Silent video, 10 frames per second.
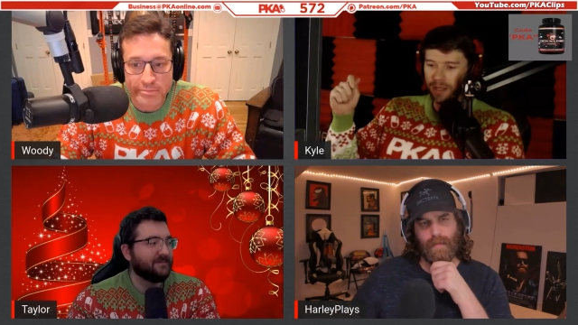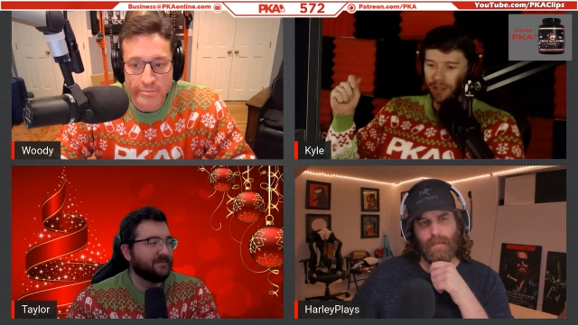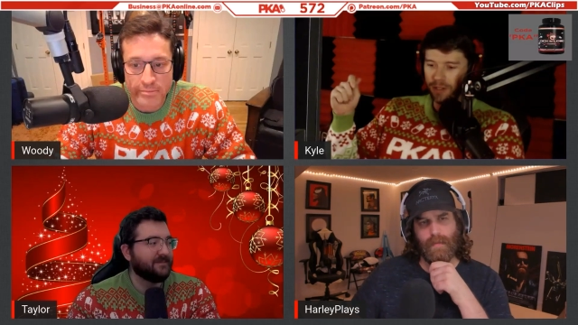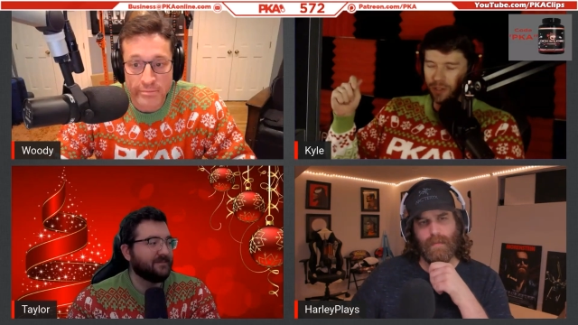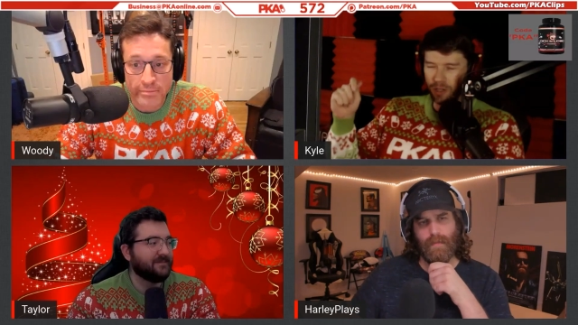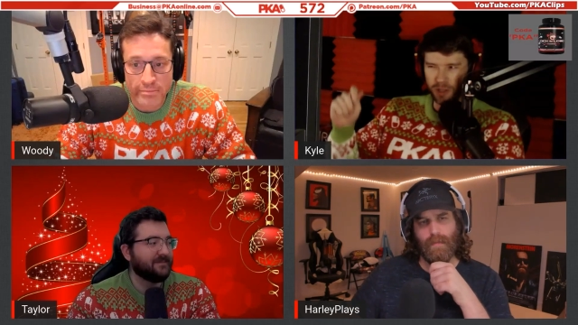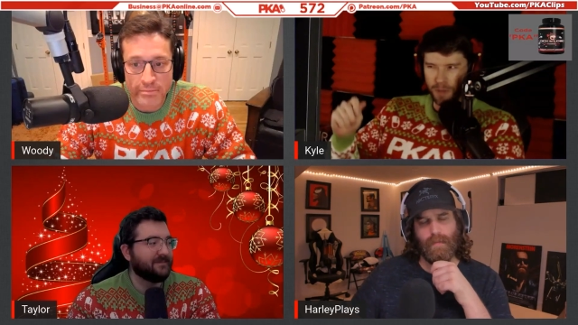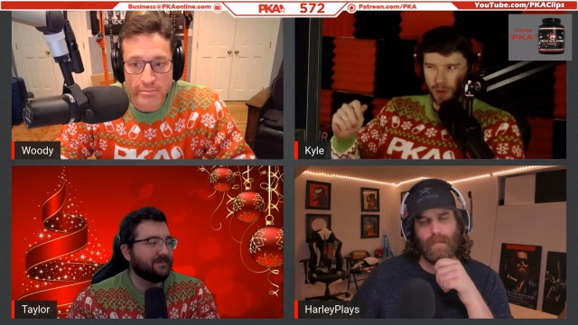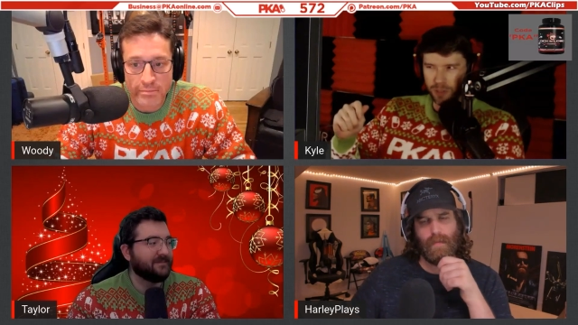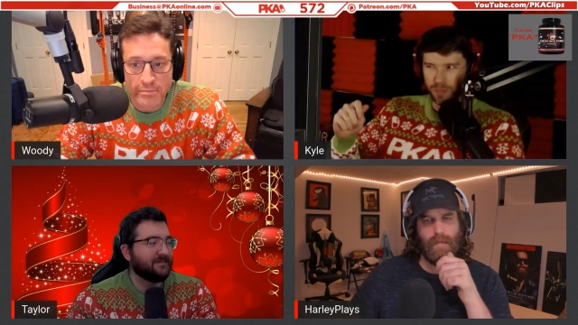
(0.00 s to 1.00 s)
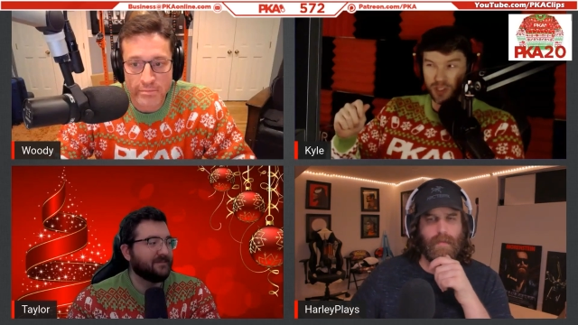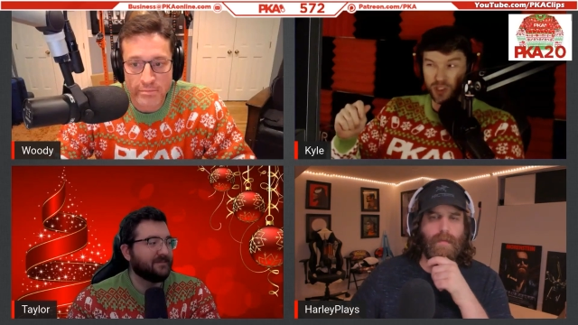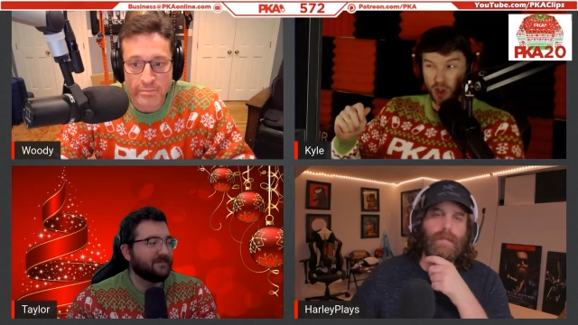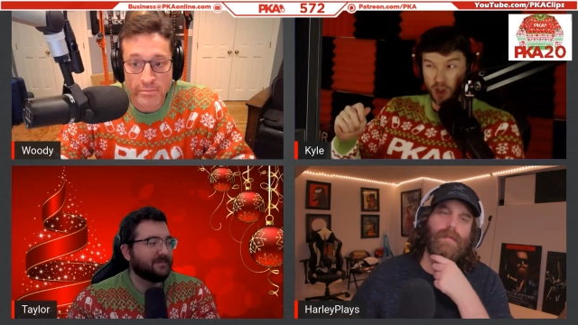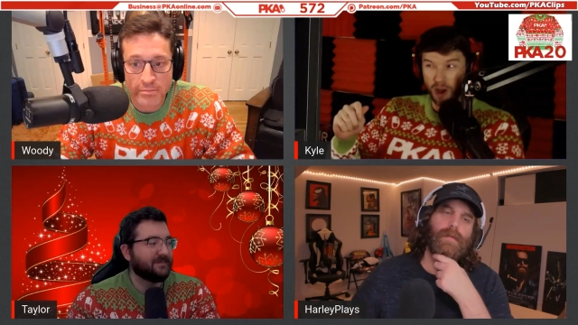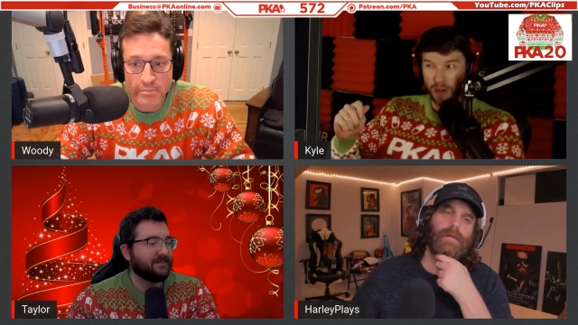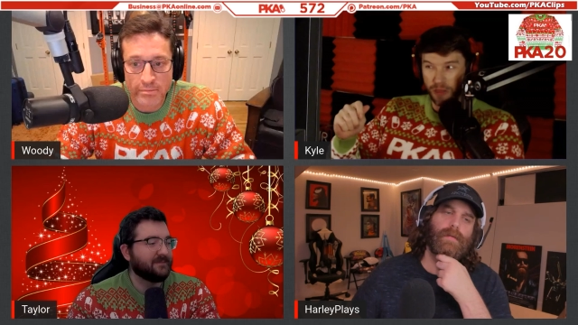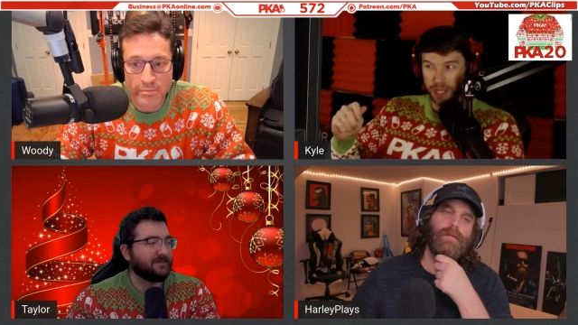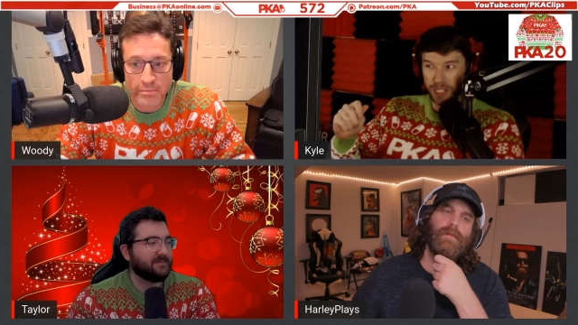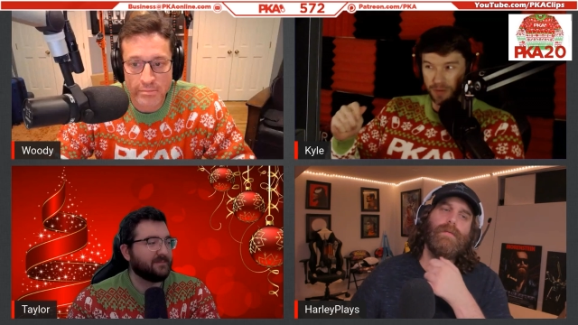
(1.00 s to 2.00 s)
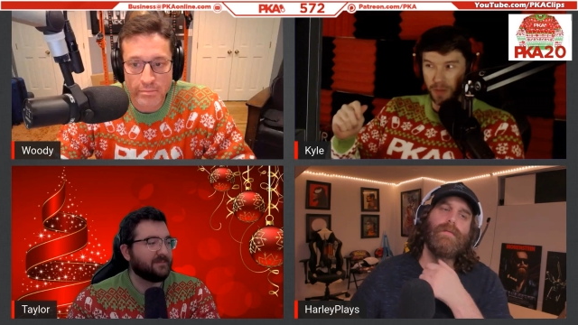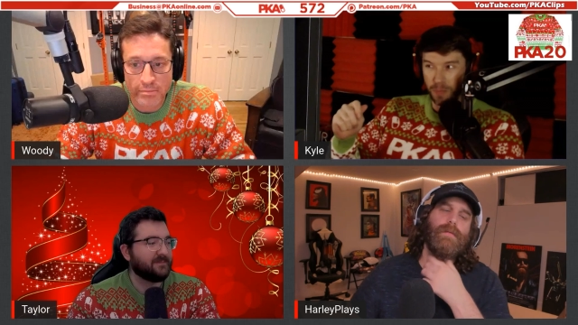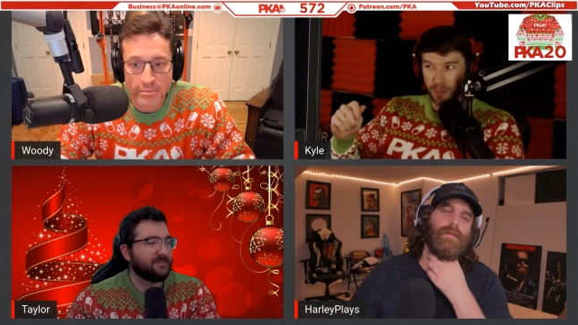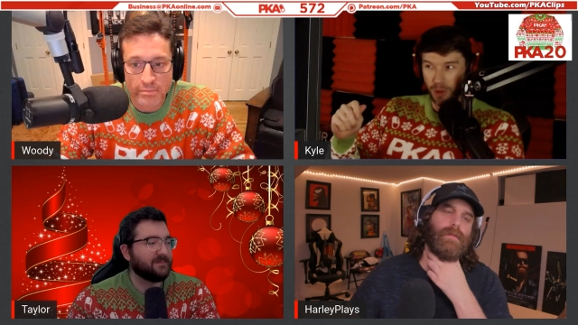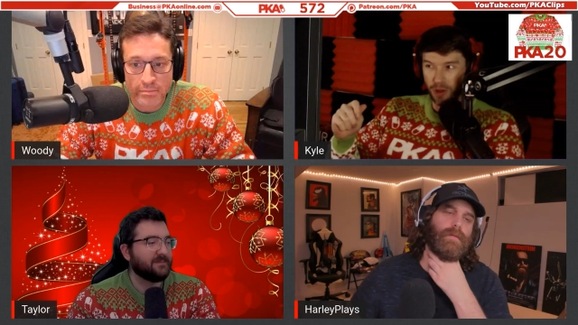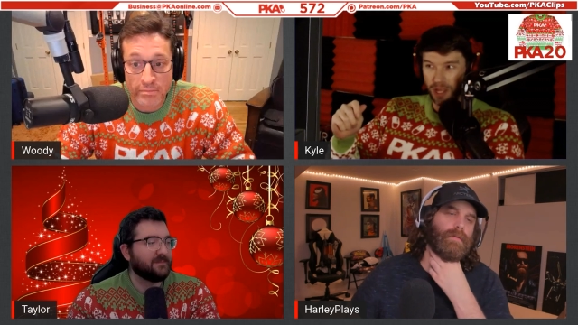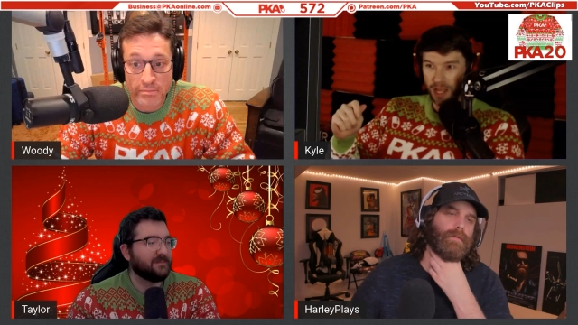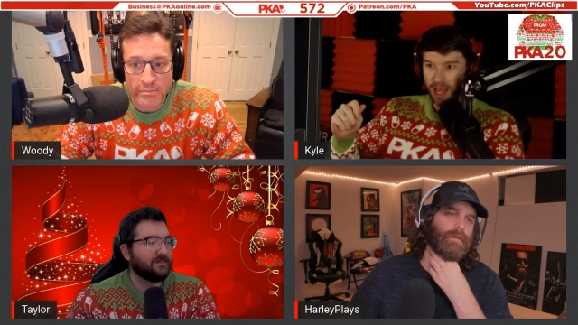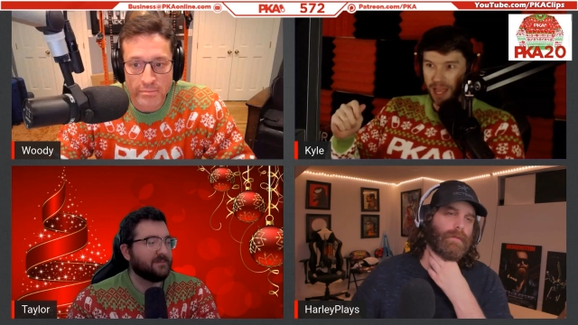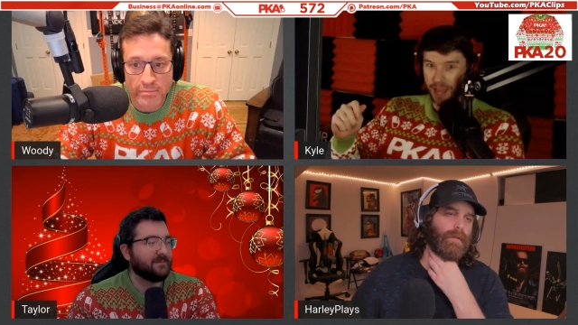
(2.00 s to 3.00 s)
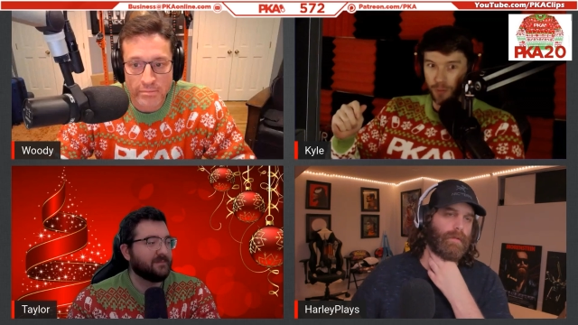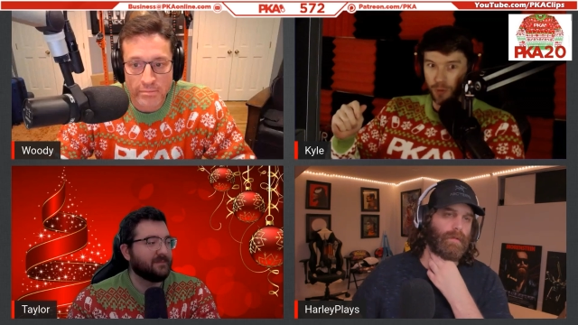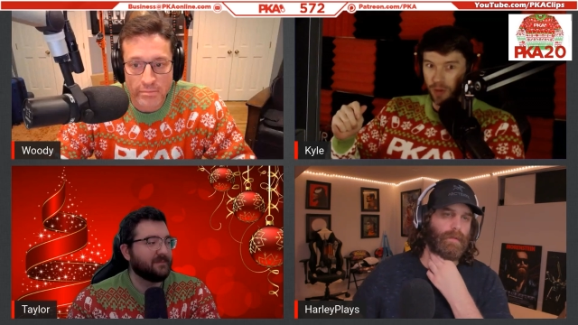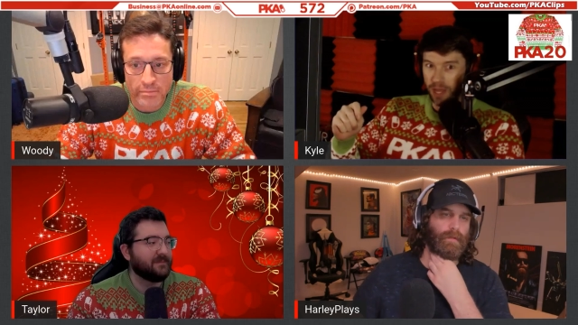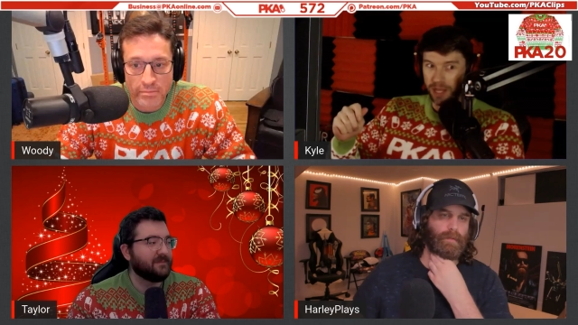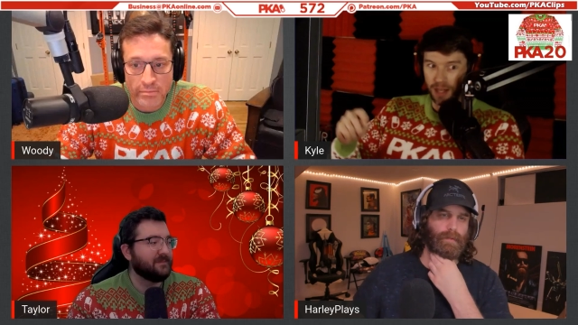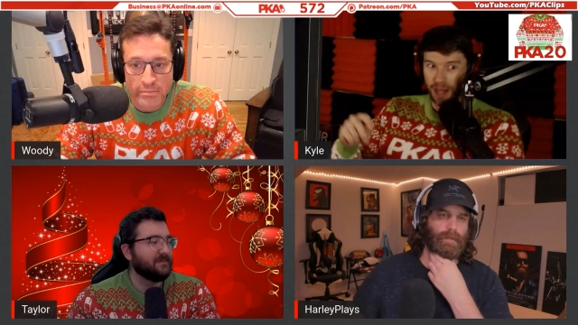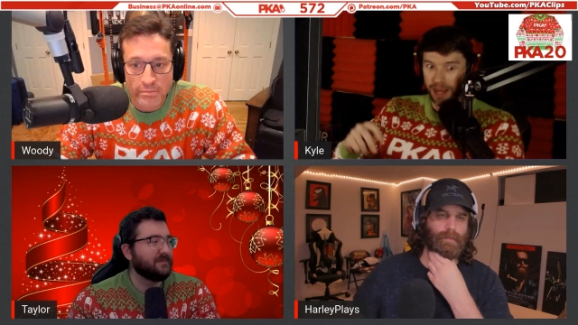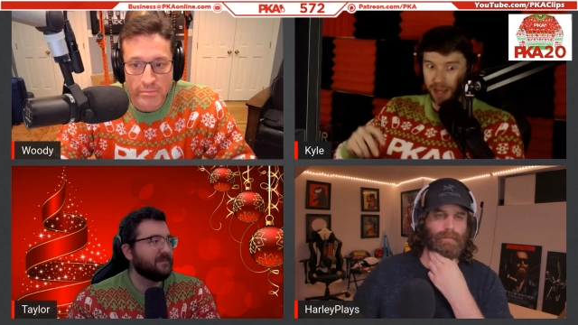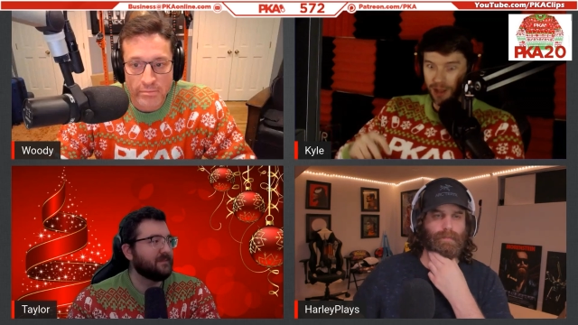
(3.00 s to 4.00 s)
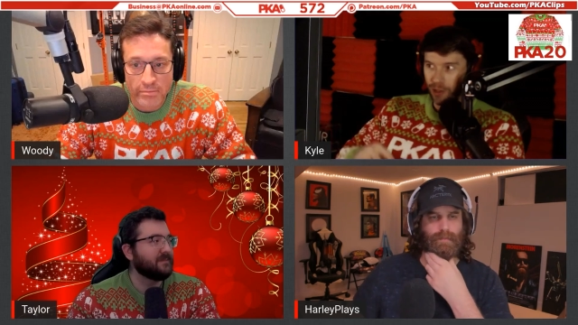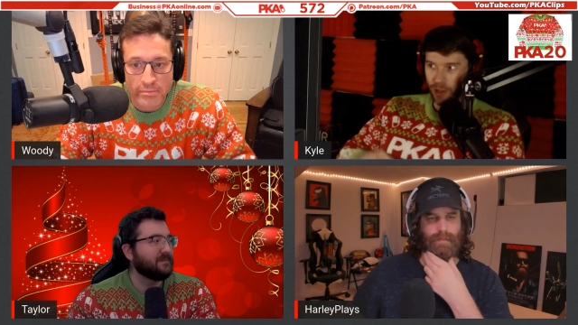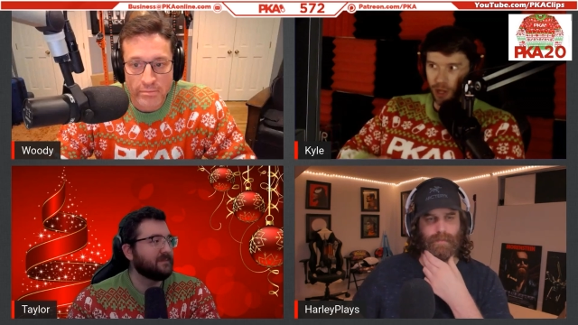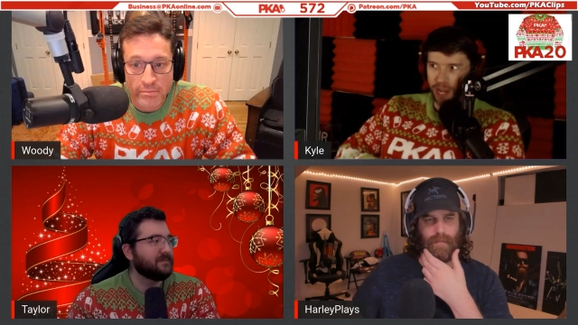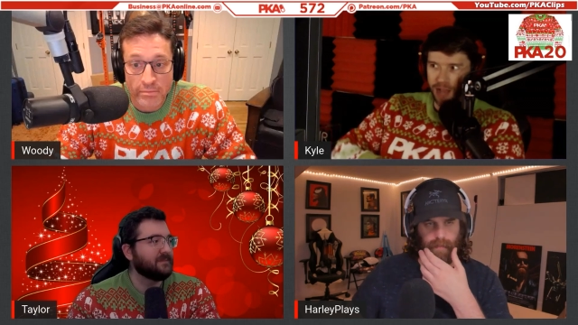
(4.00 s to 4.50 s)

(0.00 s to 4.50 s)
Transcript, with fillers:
Speaker 1: took the most bizarre things from the book and were and like, look how